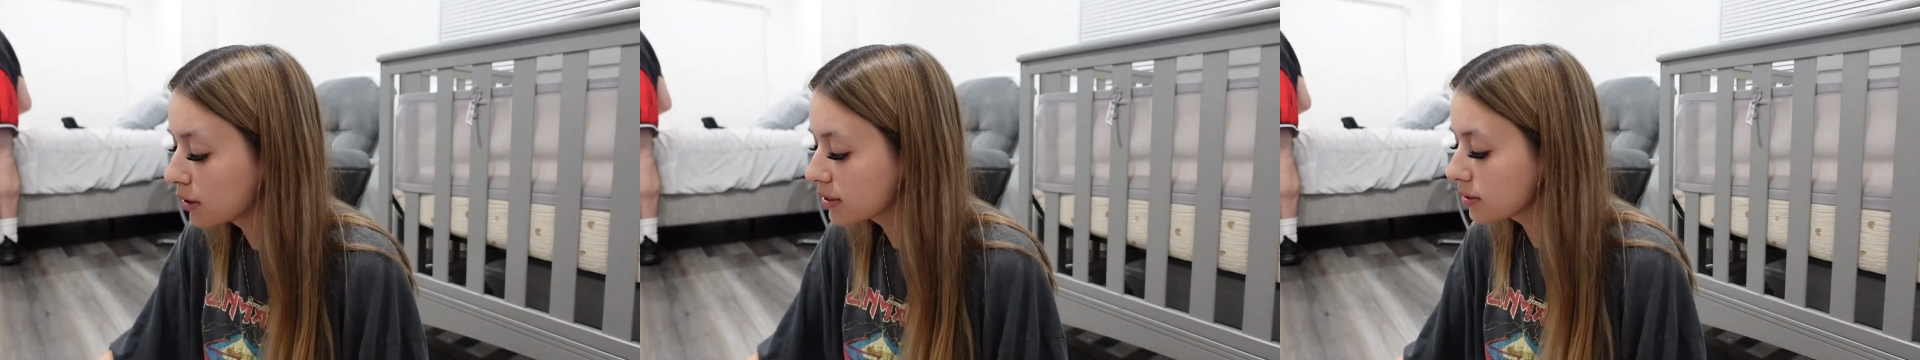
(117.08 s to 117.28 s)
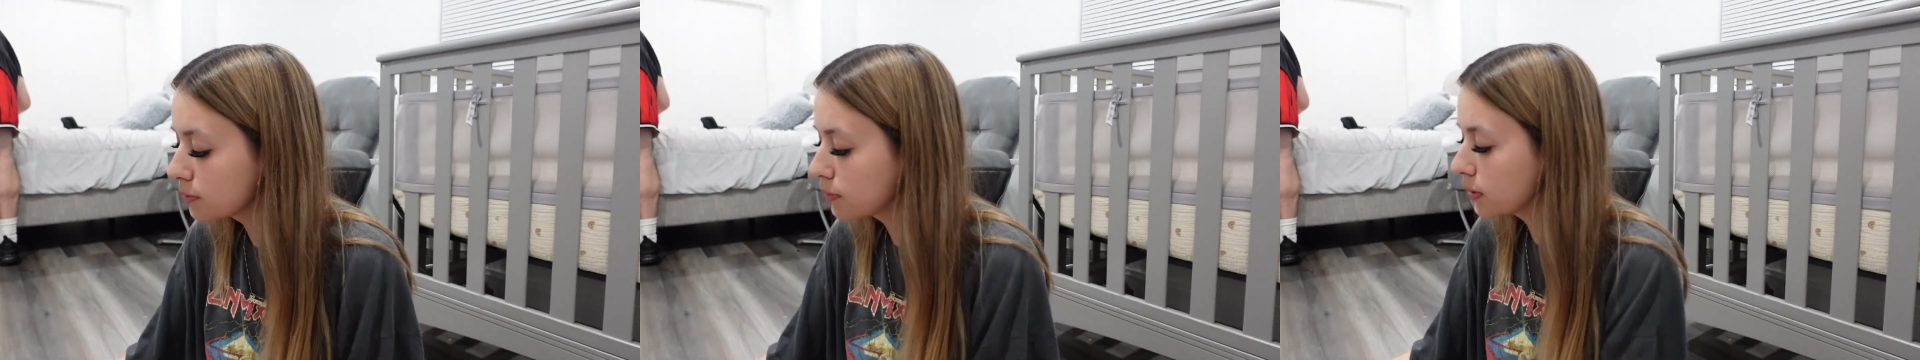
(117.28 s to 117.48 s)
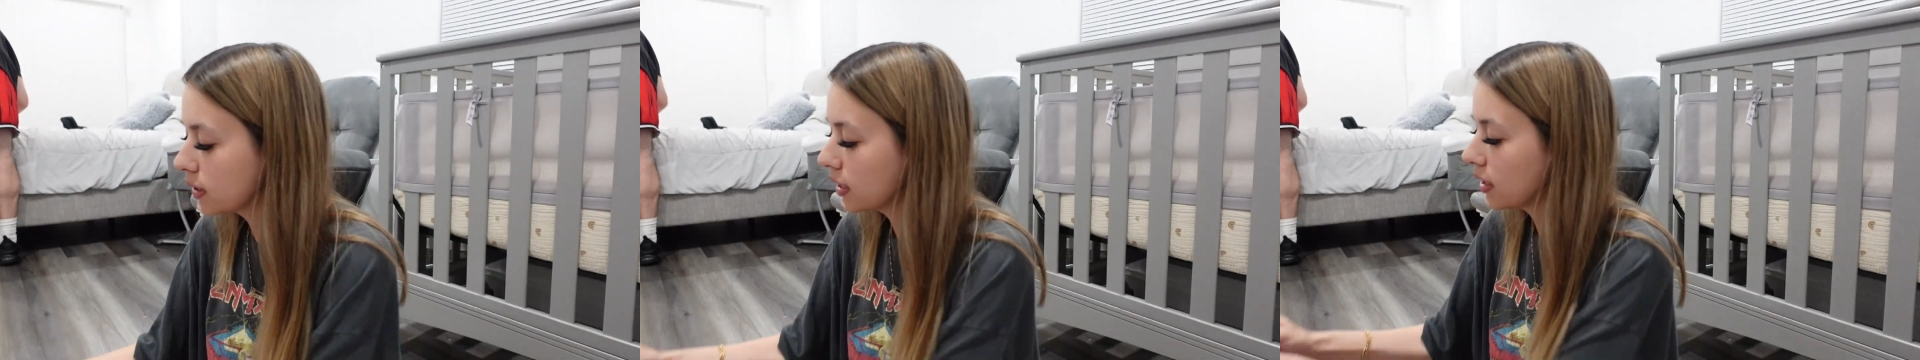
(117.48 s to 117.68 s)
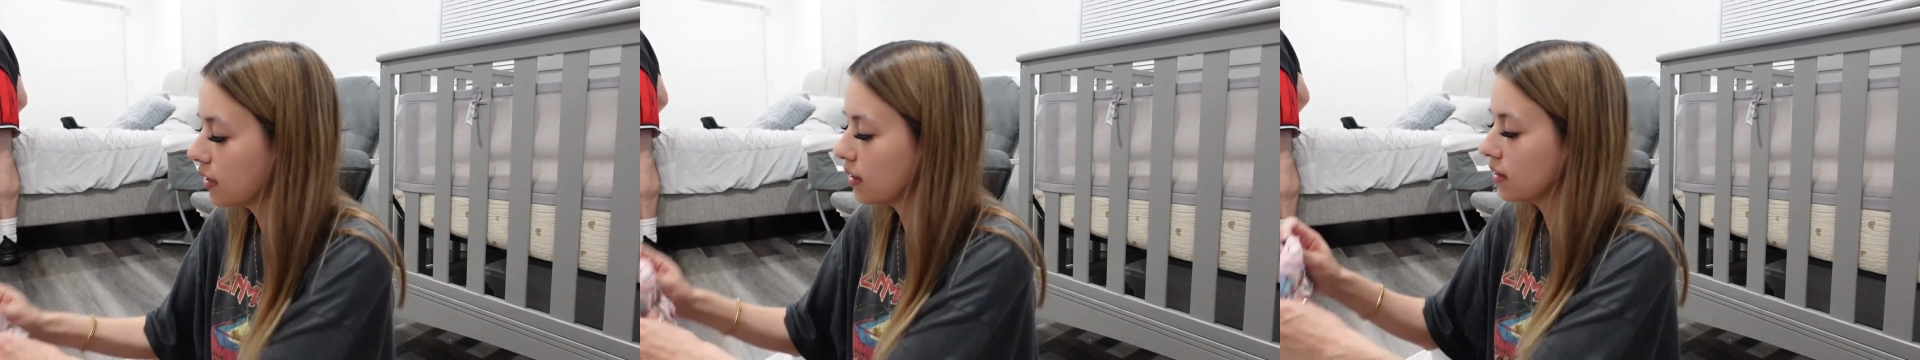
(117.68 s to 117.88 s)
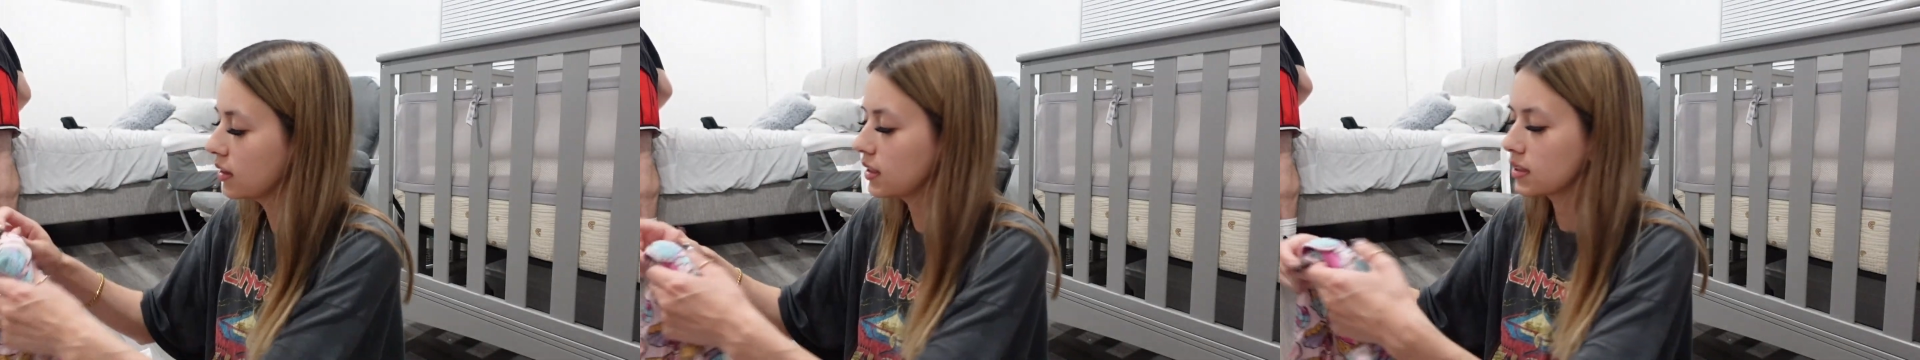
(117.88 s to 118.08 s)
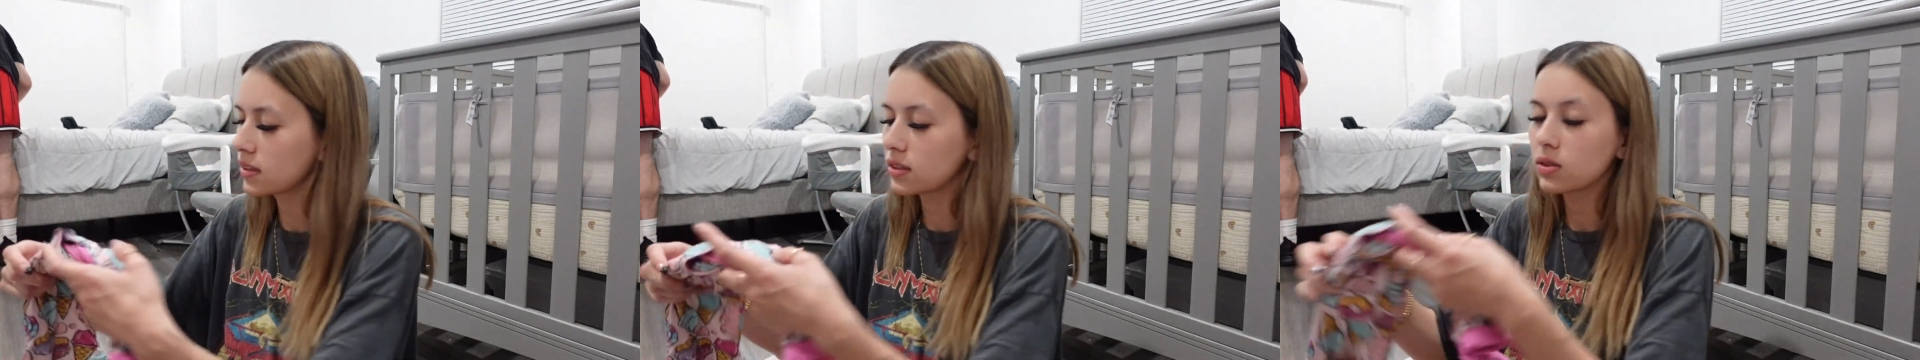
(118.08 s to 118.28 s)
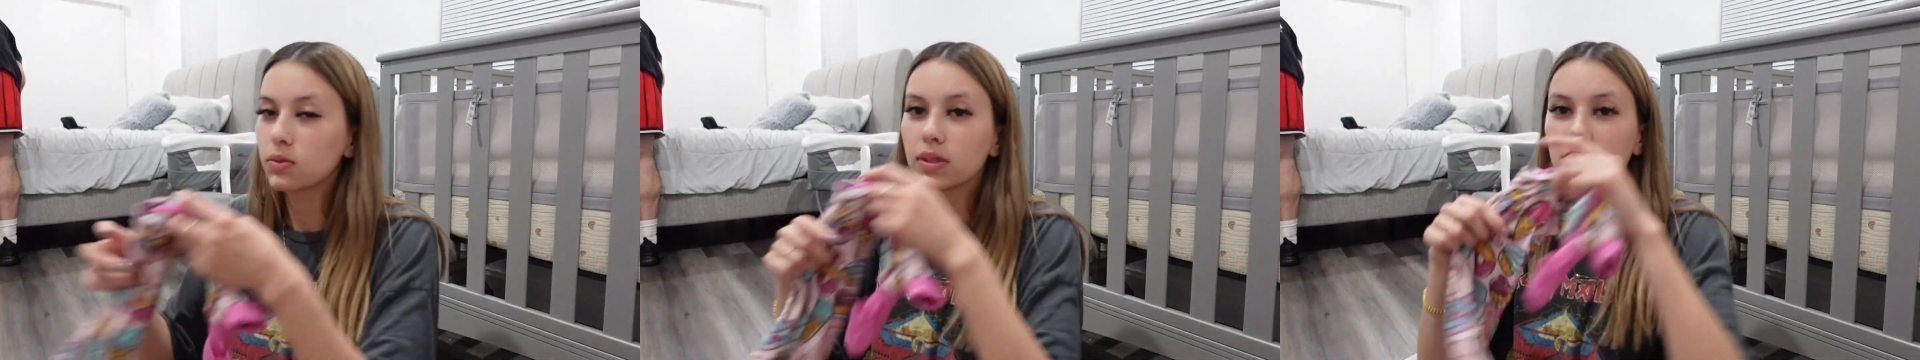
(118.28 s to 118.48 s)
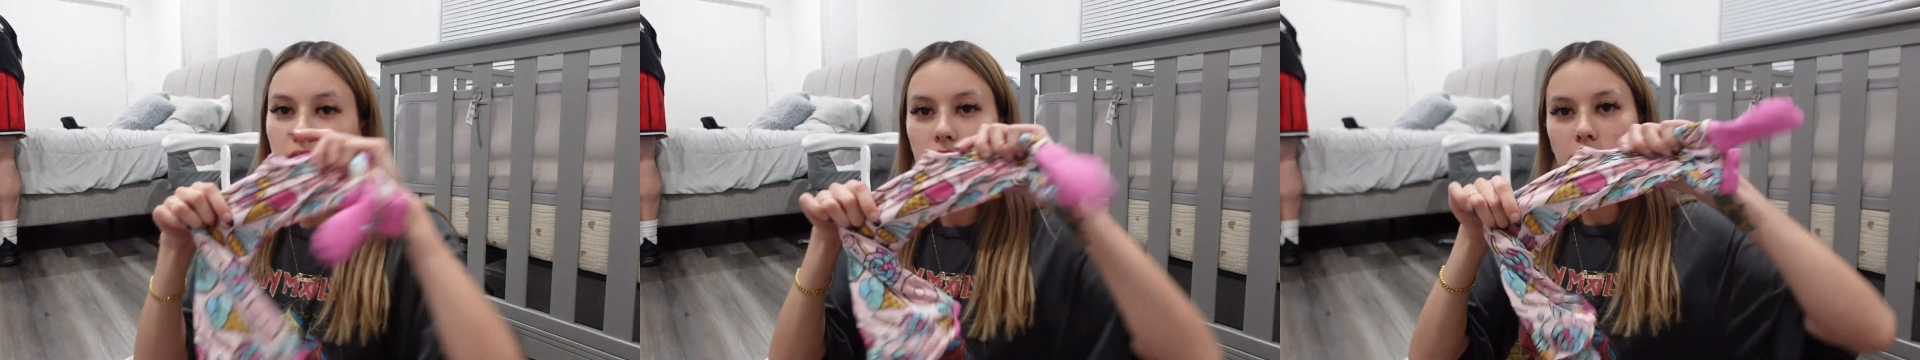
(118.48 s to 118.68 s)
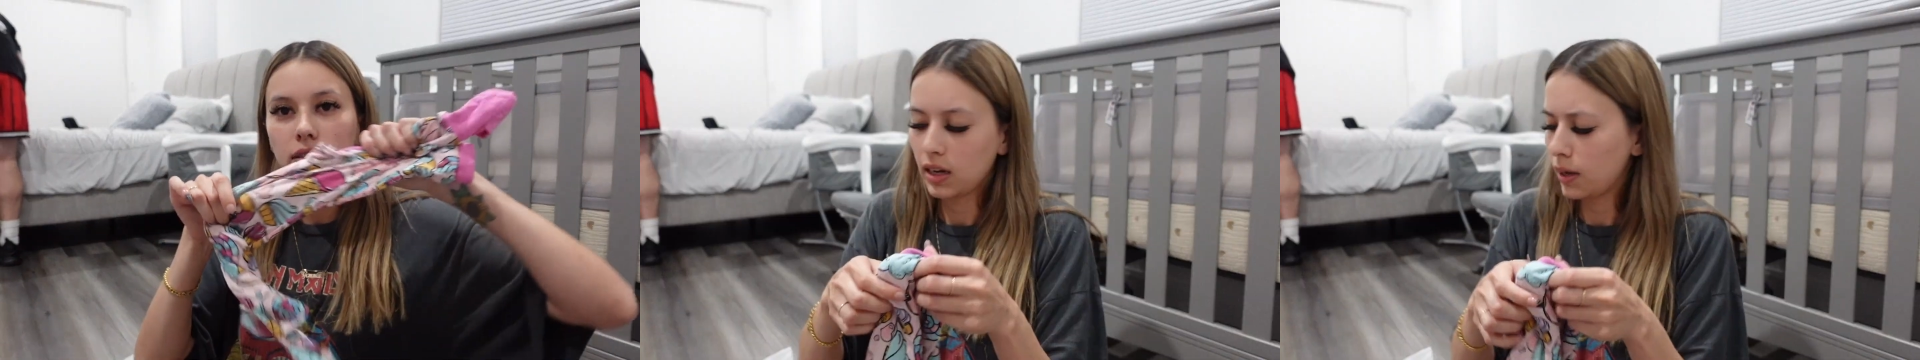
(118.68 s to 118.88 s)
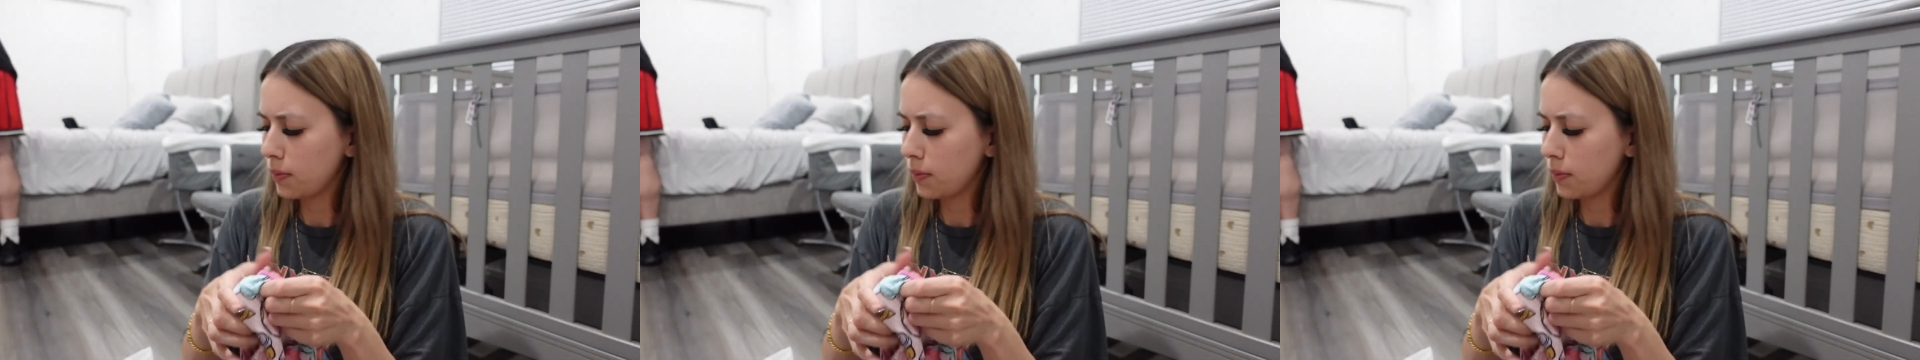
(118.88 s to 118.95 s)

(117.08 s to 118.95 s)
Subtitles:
also putting in these little onesies.